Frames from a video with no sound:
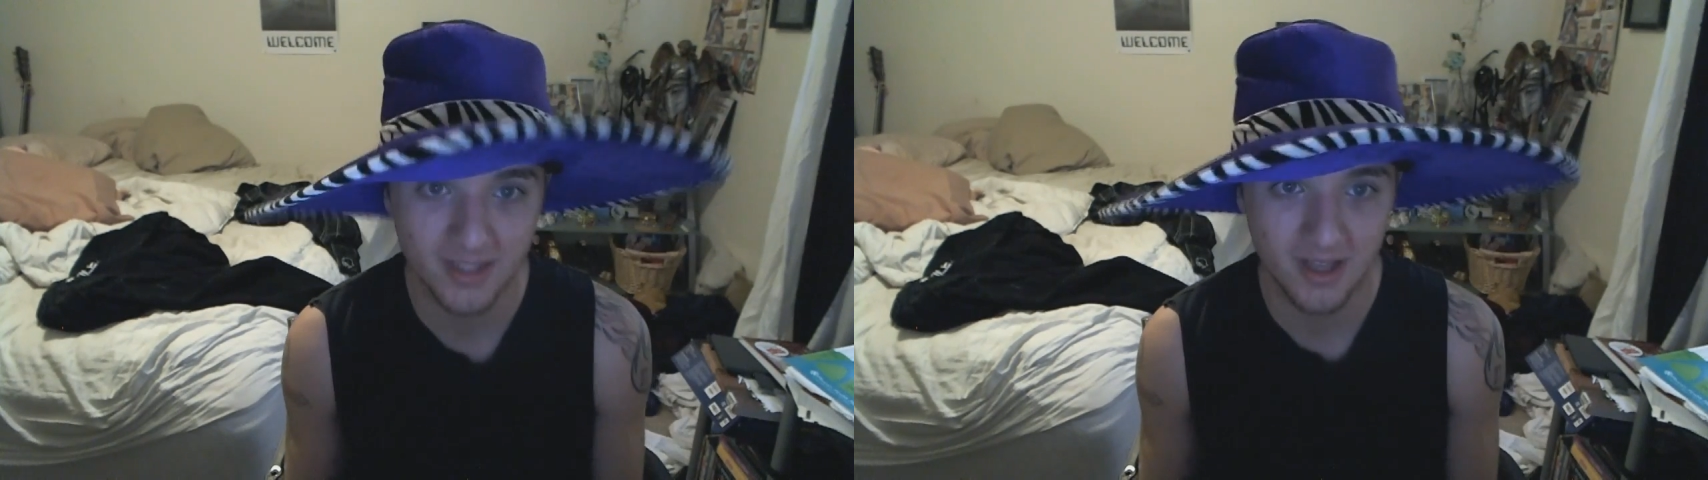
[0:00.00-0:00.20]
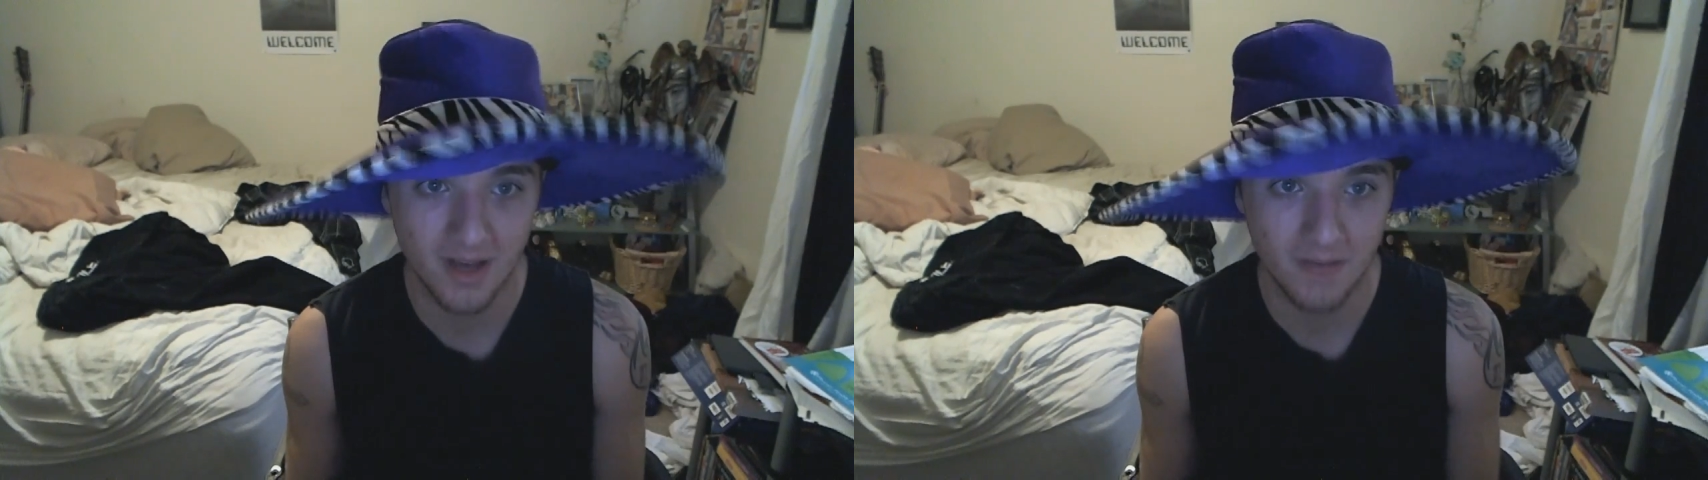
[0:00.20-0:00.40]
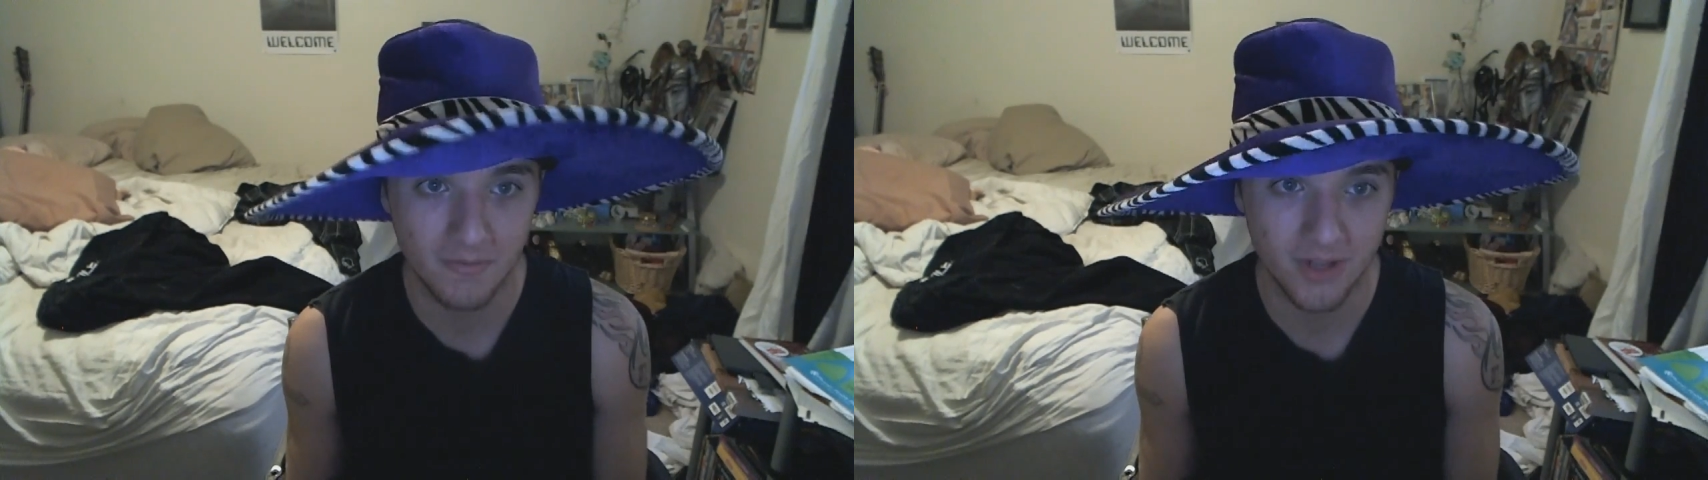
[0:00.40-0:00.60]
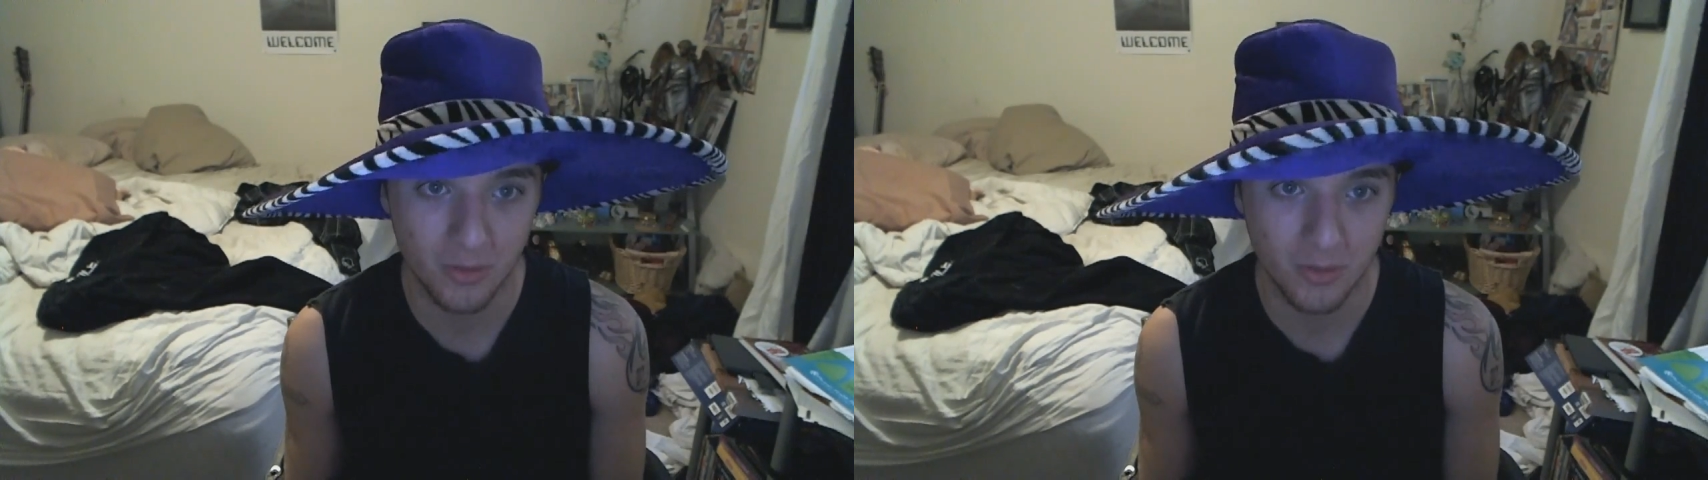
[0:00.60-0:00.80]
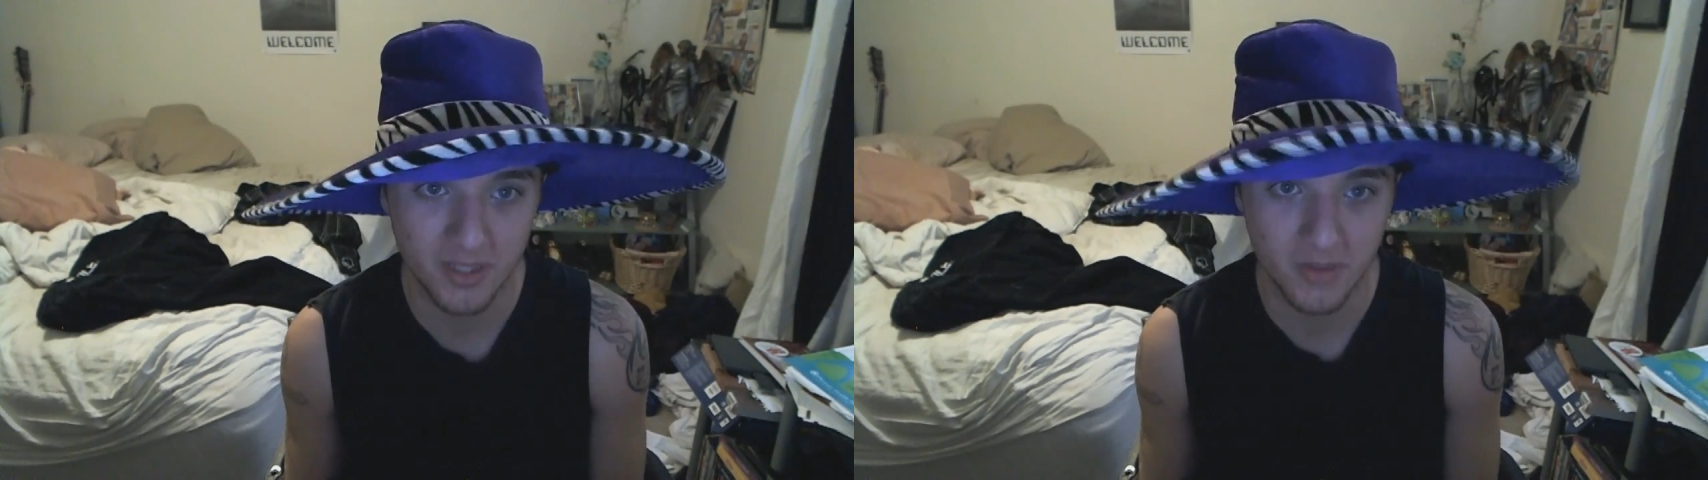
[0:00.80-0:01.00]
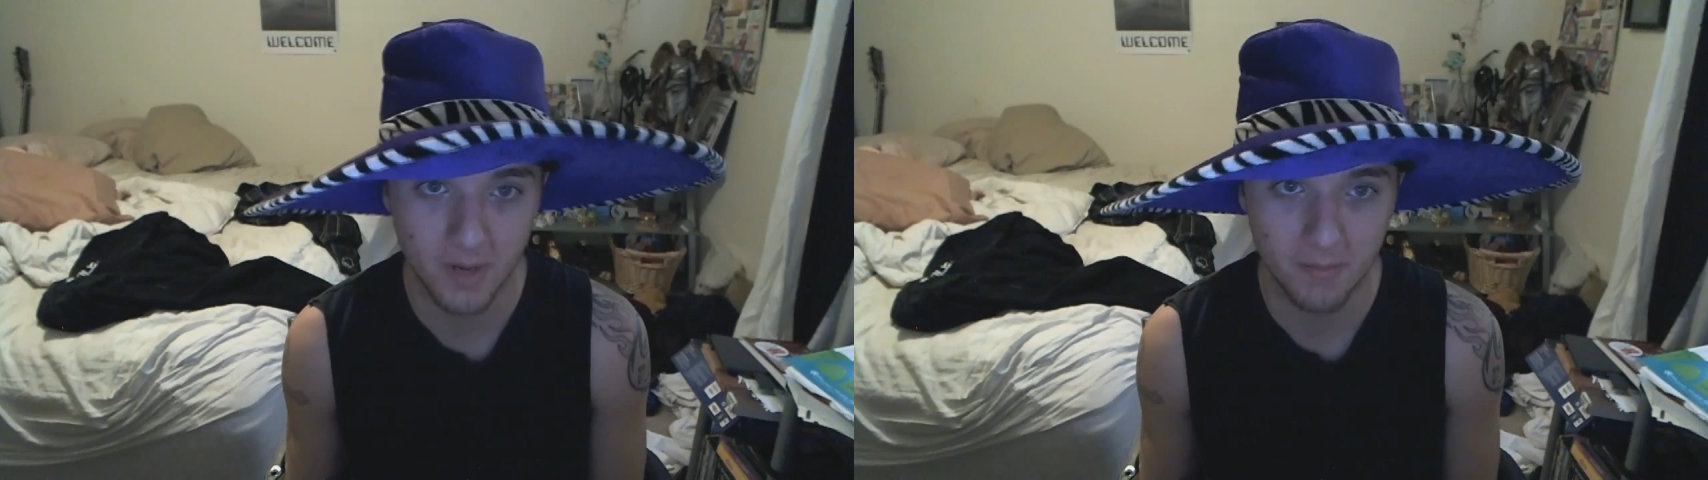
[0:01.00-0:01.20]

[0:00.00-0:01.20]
ends off with Toby's